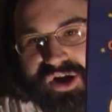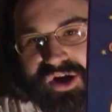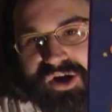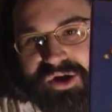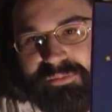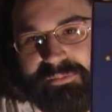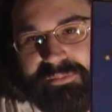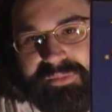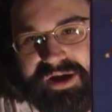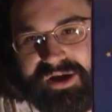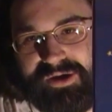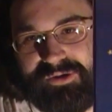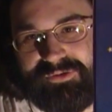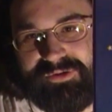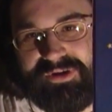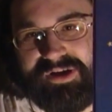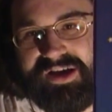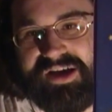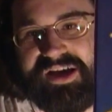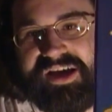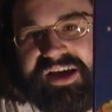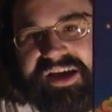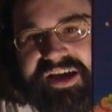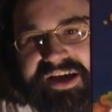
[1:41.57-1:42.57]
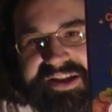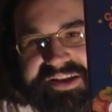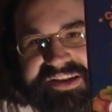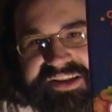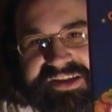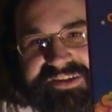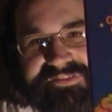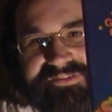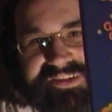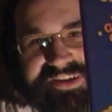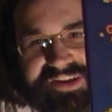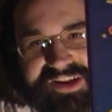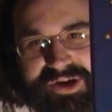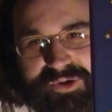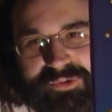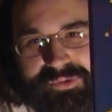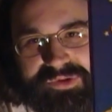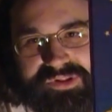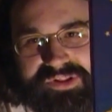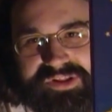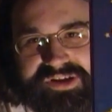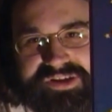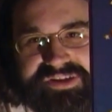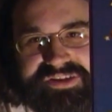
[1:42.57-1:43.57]
Paramount
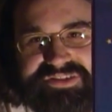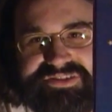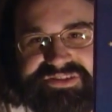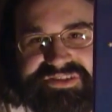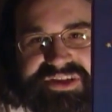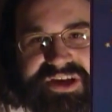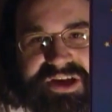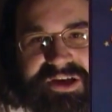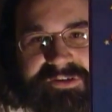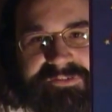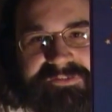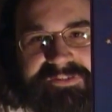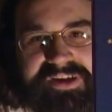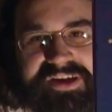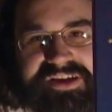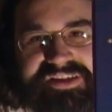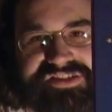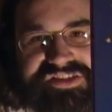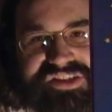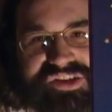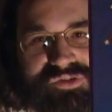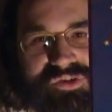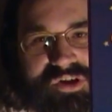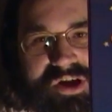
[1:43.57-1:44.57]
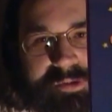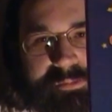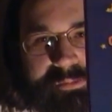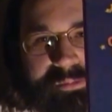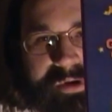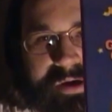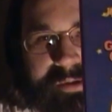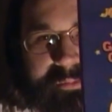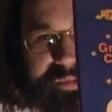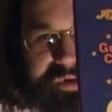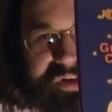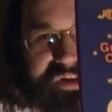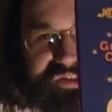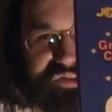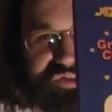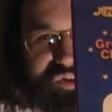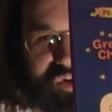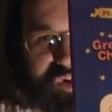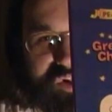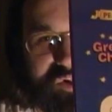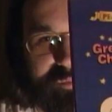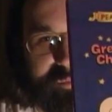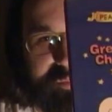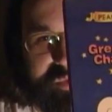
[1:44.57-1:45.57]
DVD release of It's the Great
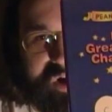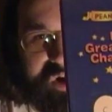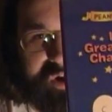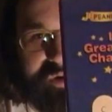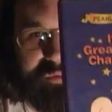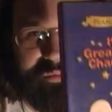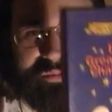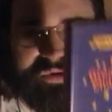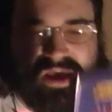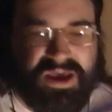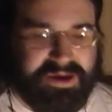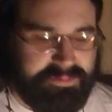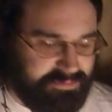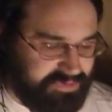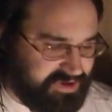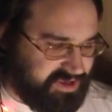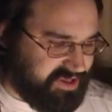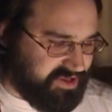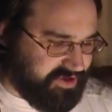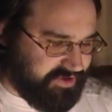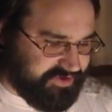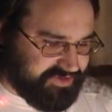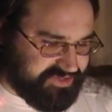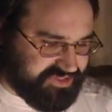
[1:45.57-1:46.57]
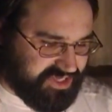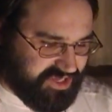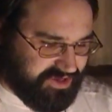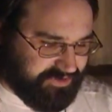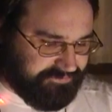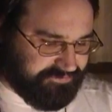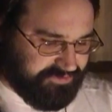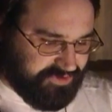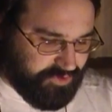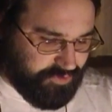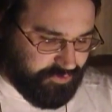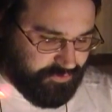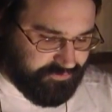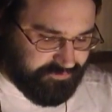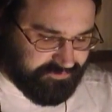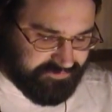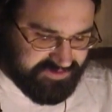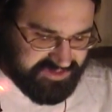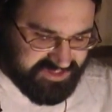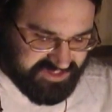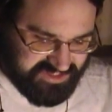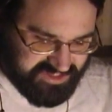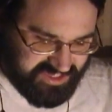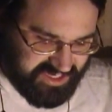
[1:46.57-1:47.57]
Pumpkin Charlie Brown. Because if
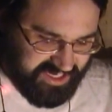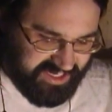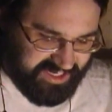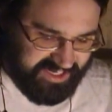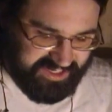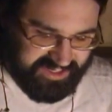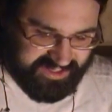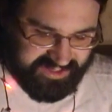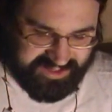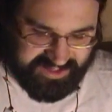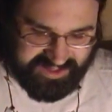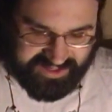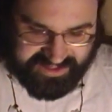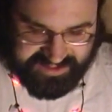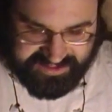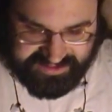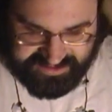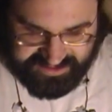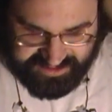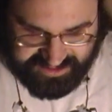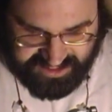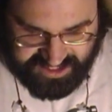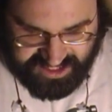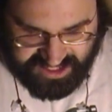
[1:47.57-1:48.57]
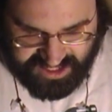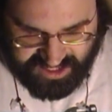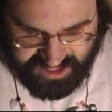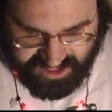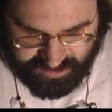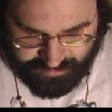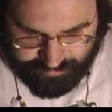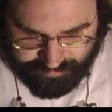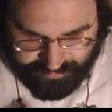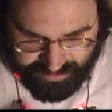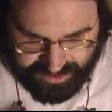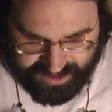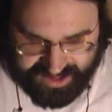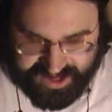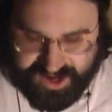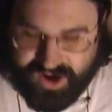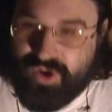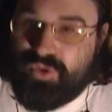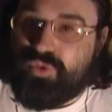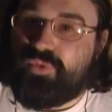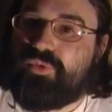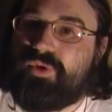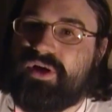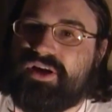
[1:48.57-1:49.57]
you've seen
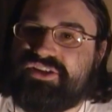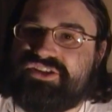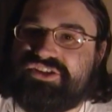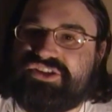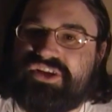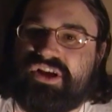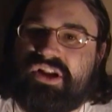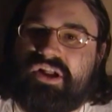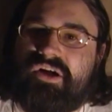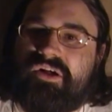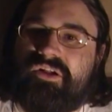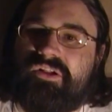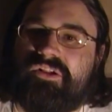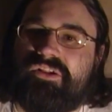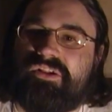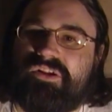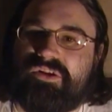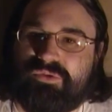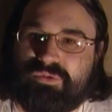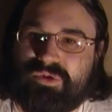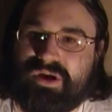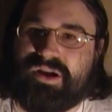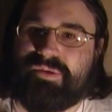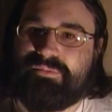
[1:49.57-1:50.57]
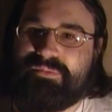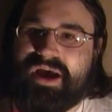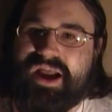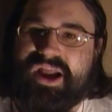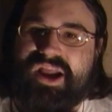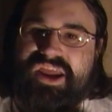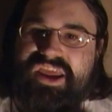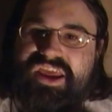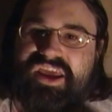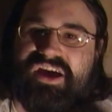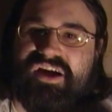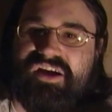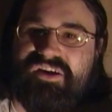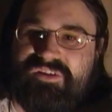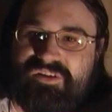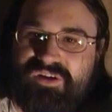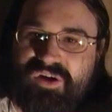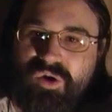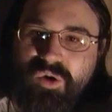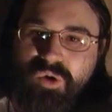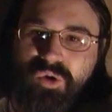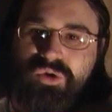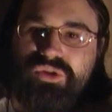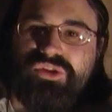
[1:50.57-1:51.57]
my original, one of my
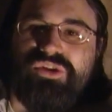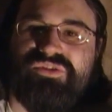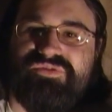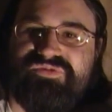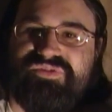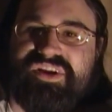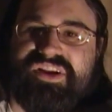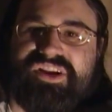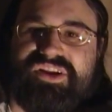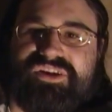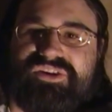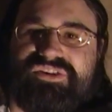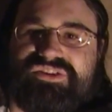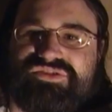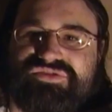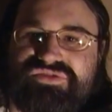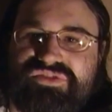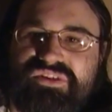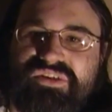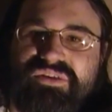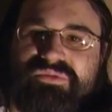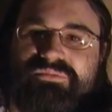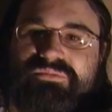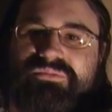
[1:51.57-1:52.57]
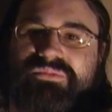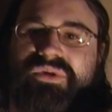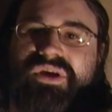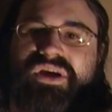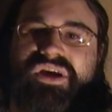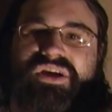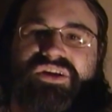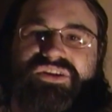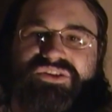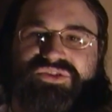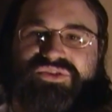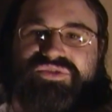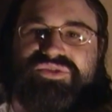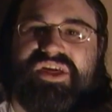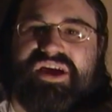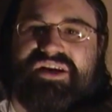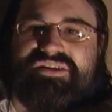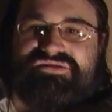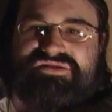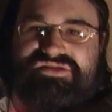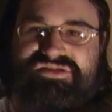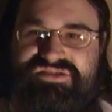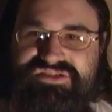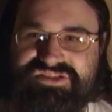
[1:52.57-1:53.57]
older videos from
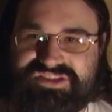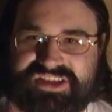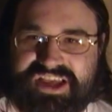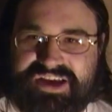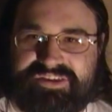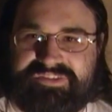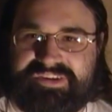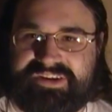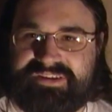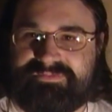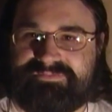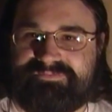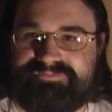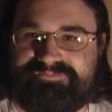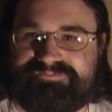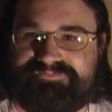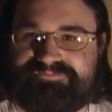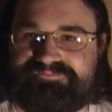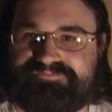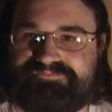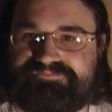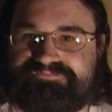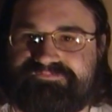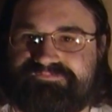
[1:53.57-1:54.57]
2007,